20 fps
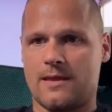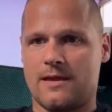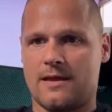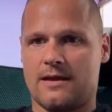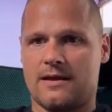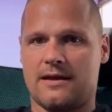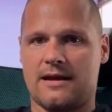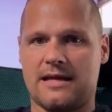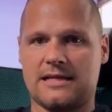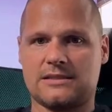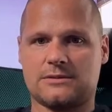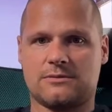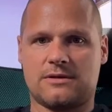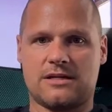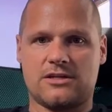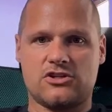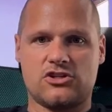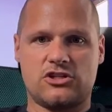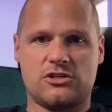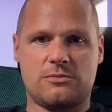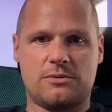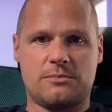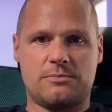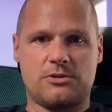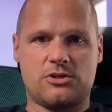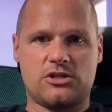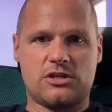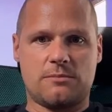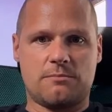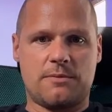Next one,
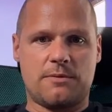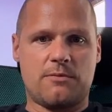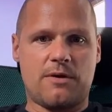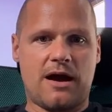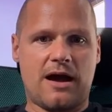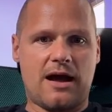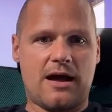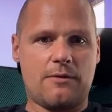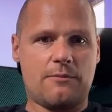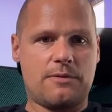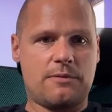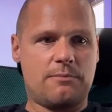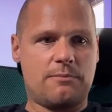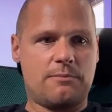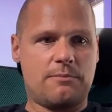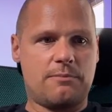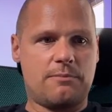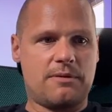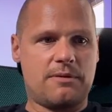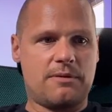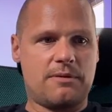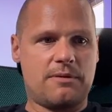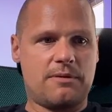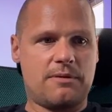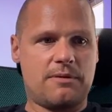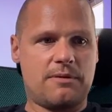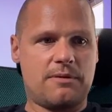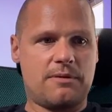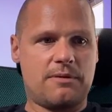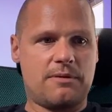GBP JPY. We've been
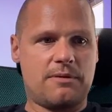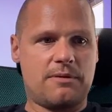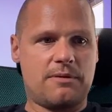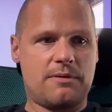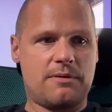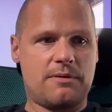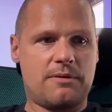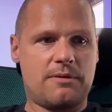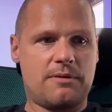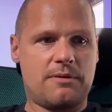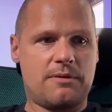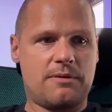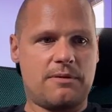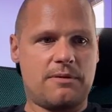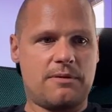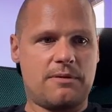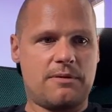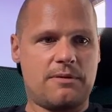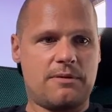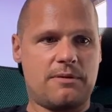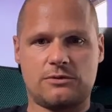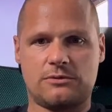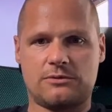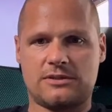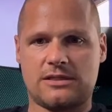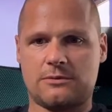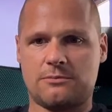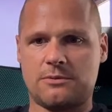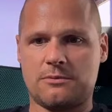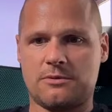saying that we
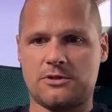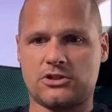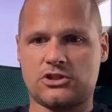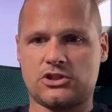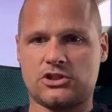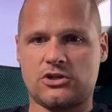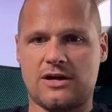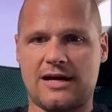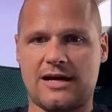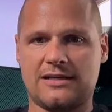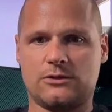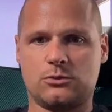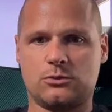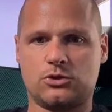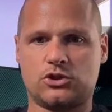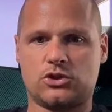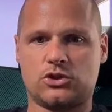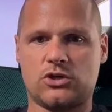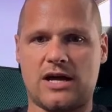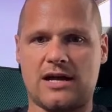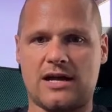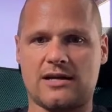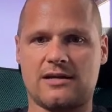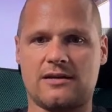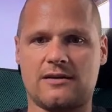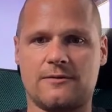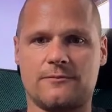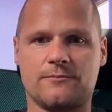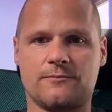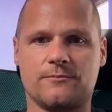will try to track
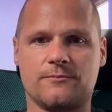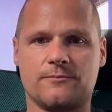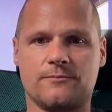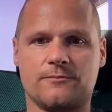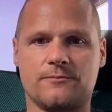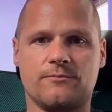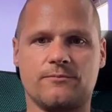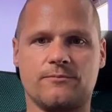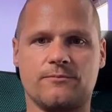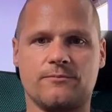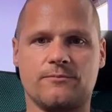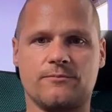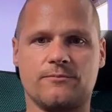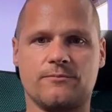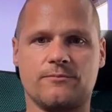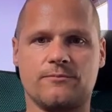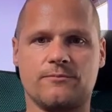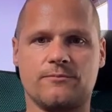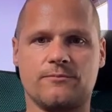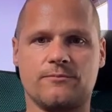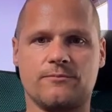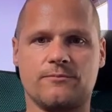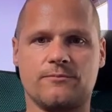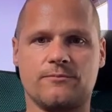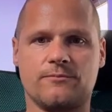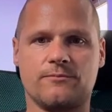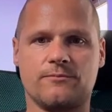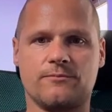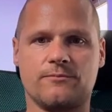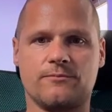this
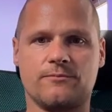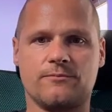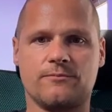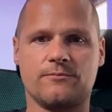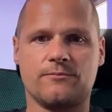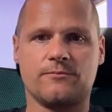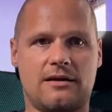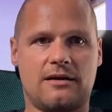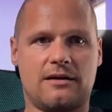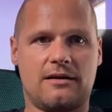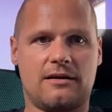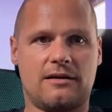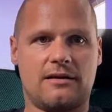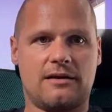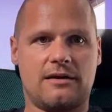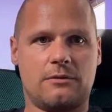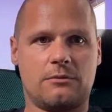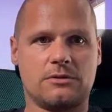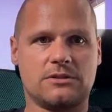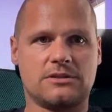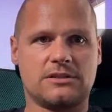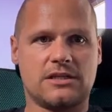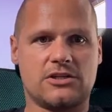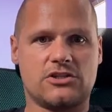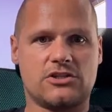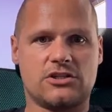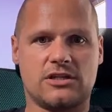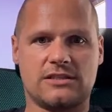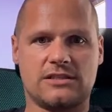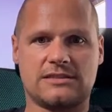one. Here was
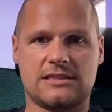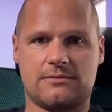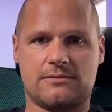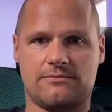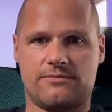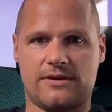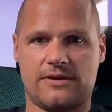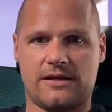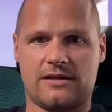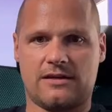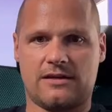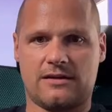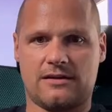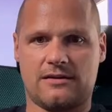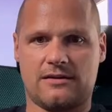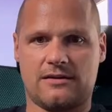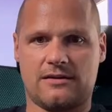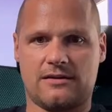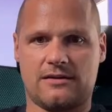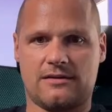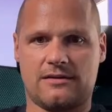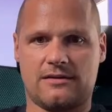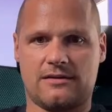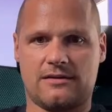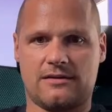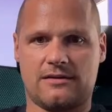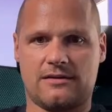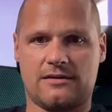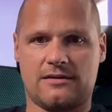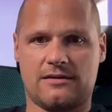actually something
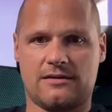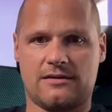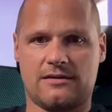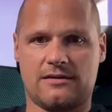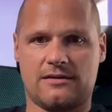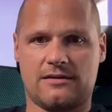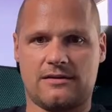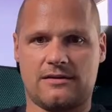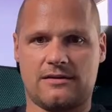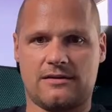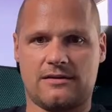I seen